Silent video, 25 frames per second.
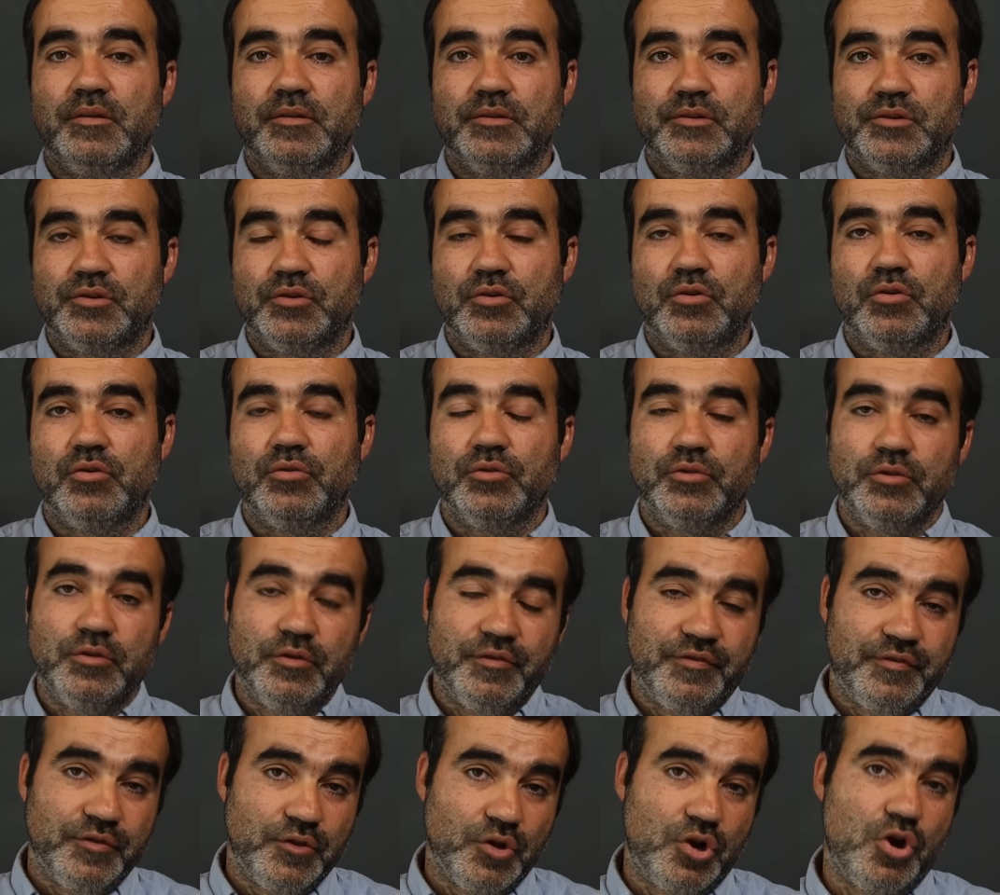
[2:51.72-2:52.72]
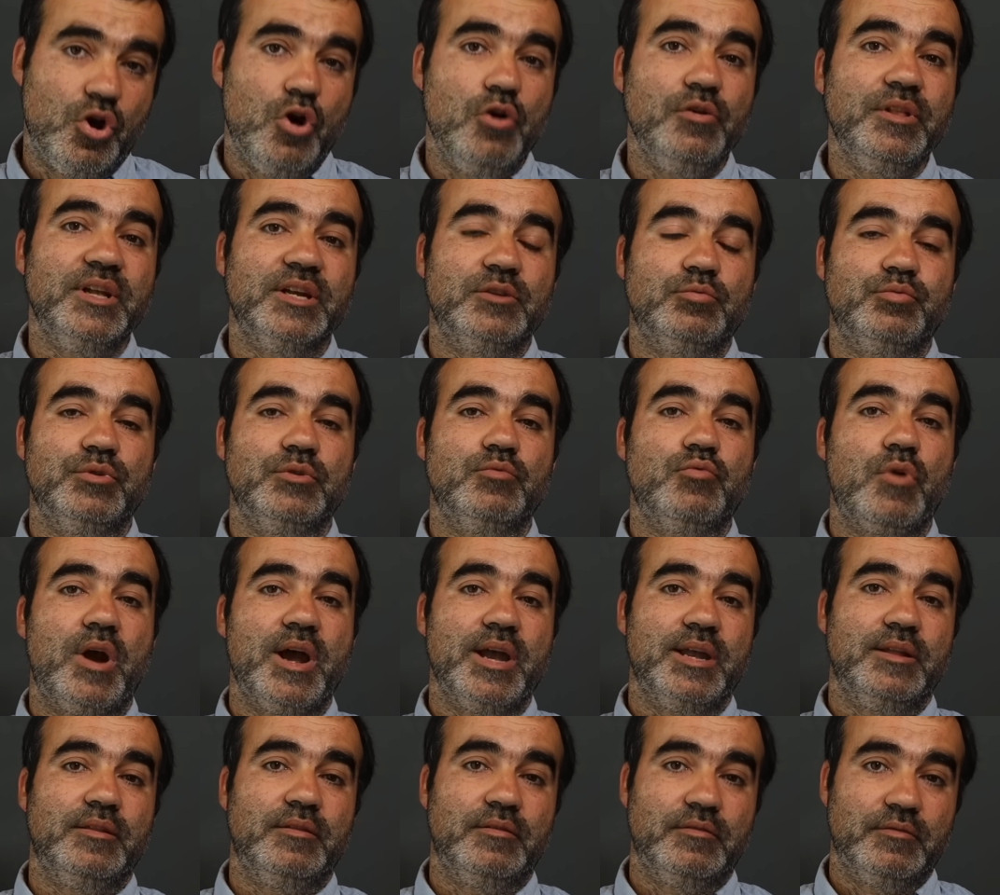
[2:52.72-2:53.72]
So the, the code that we
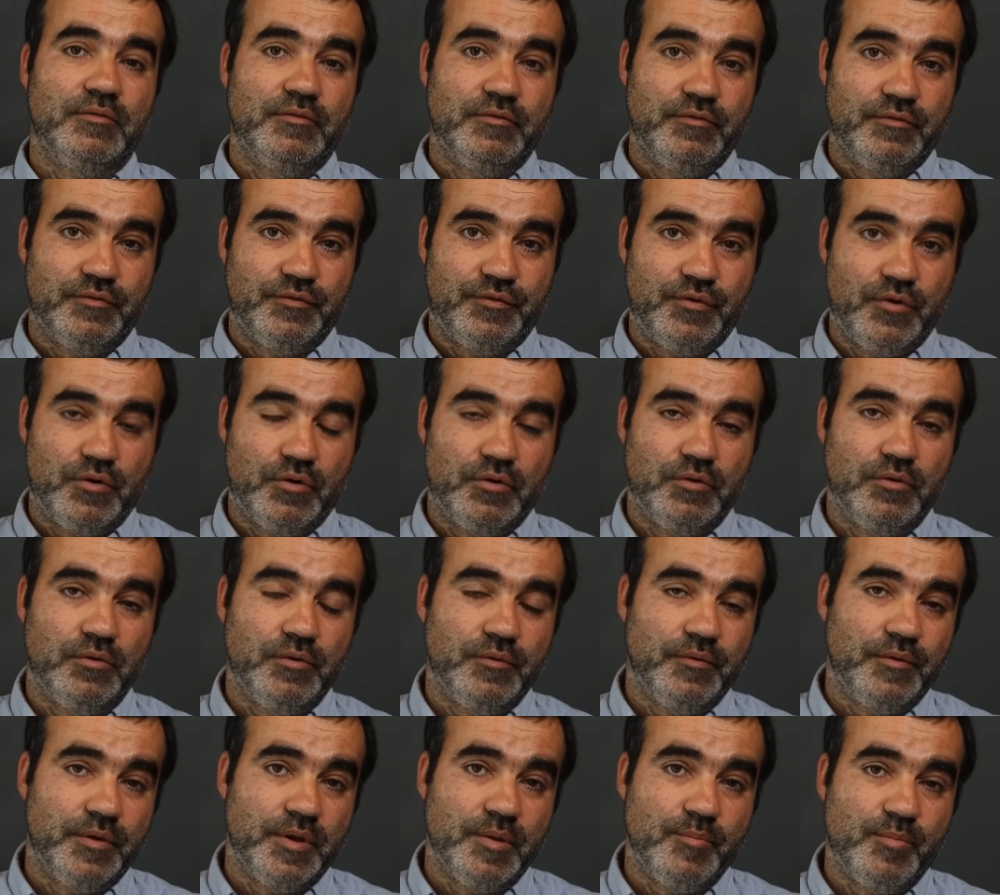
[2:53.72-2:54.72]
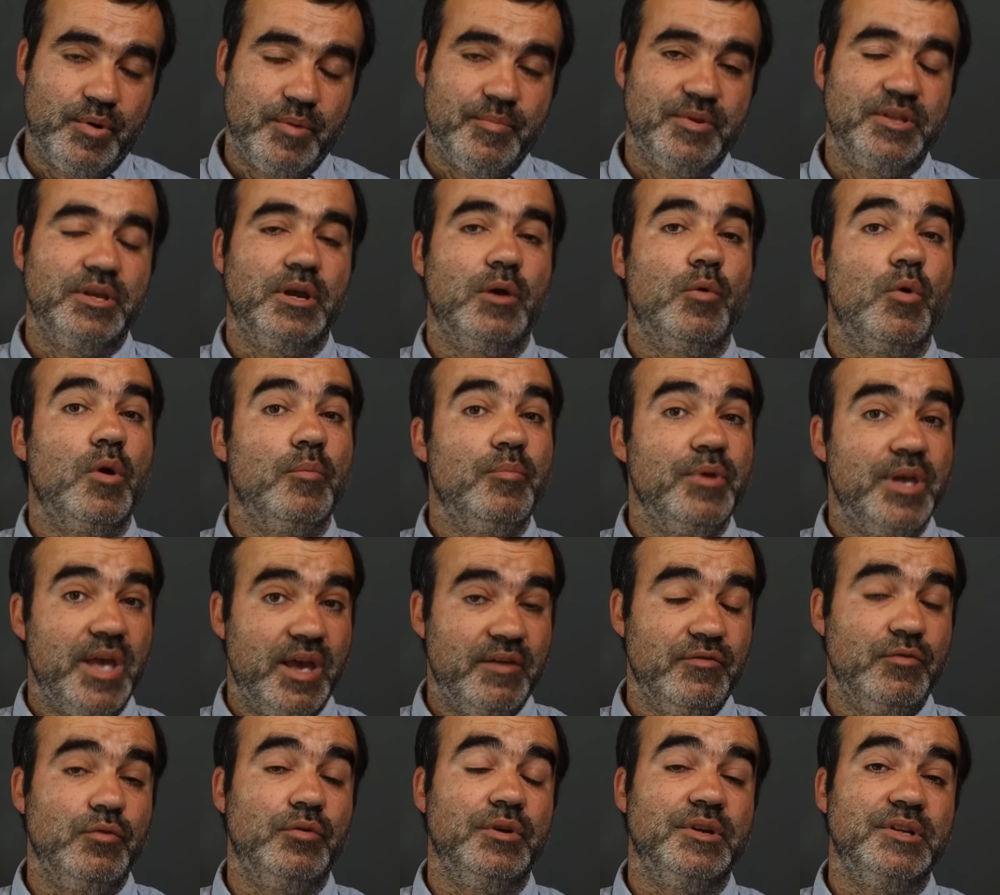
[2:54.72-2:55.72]
write for implementing our
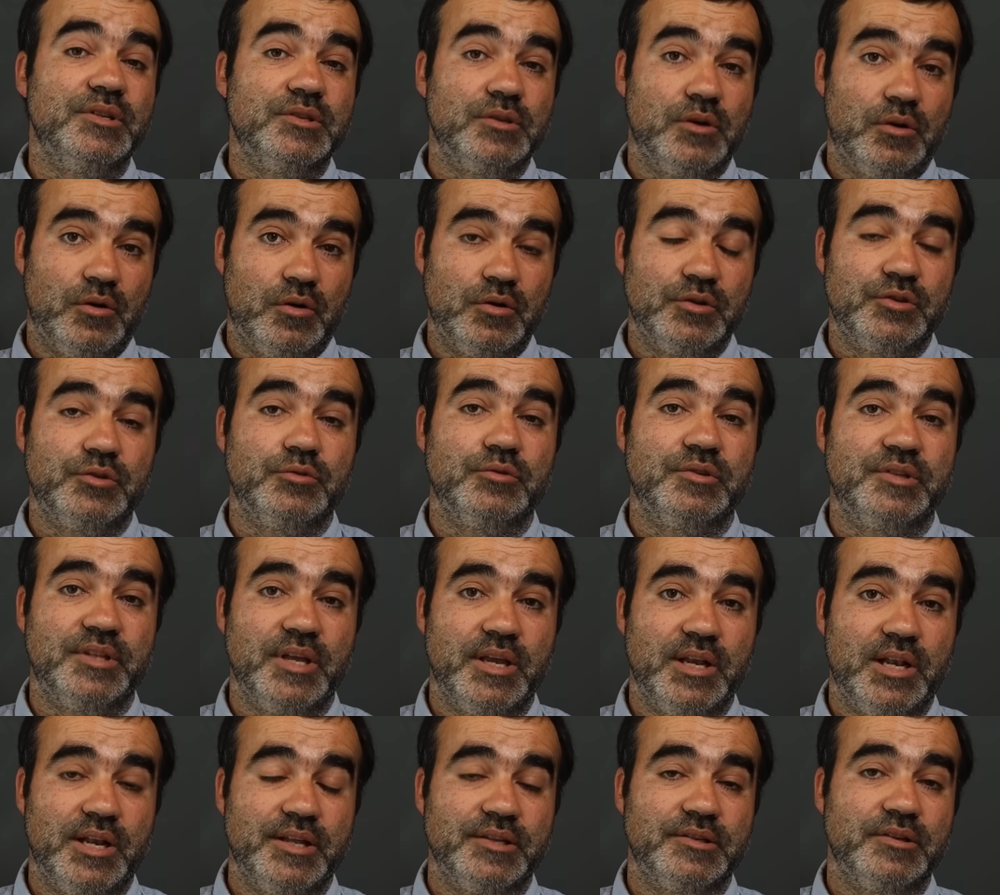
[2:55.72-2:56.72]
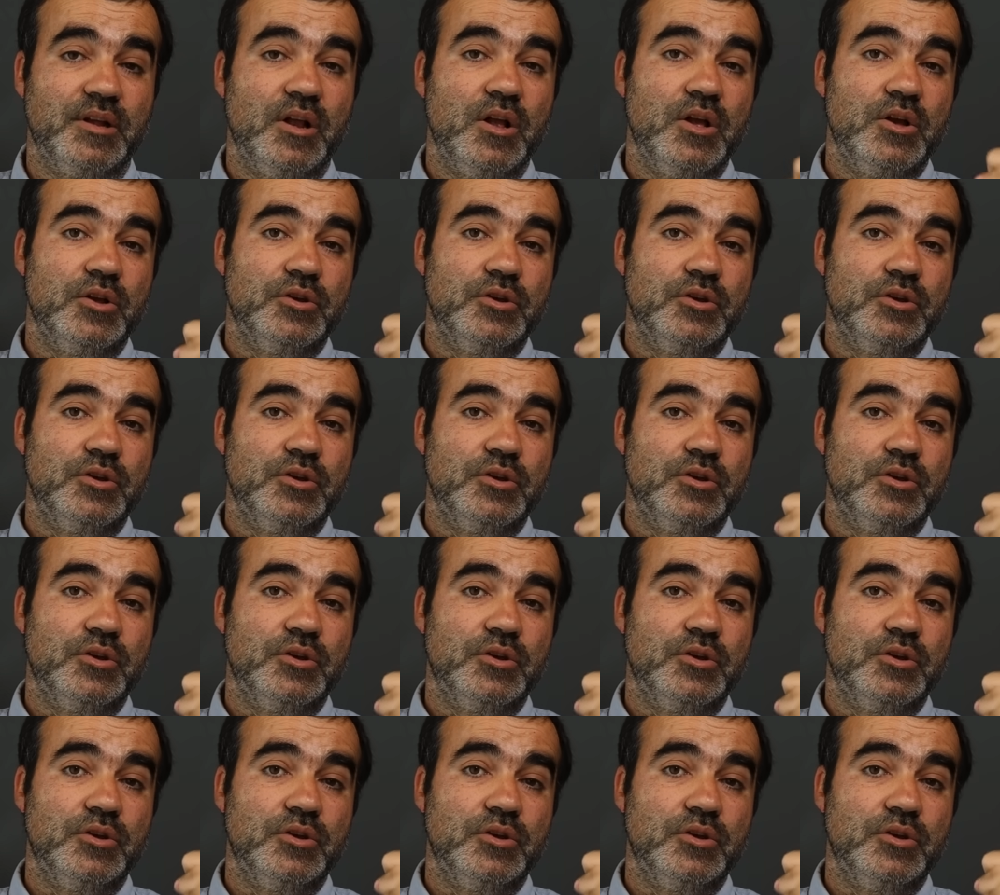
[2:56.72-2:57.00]
behavior is also stateless.